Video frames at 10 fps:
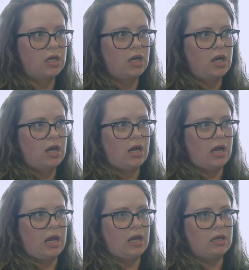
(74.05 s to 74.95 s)

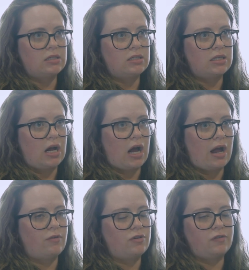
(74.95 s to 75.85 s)
And
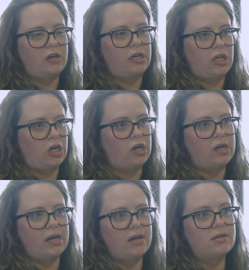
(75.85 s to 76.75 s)
I was very
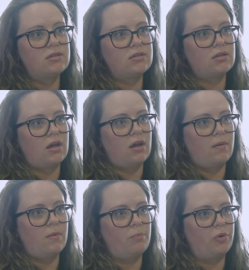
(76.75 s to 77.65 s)
curious,
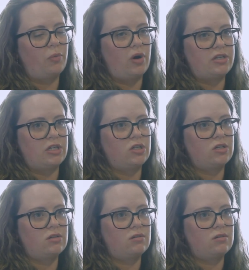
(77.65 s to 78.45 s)
but wasn't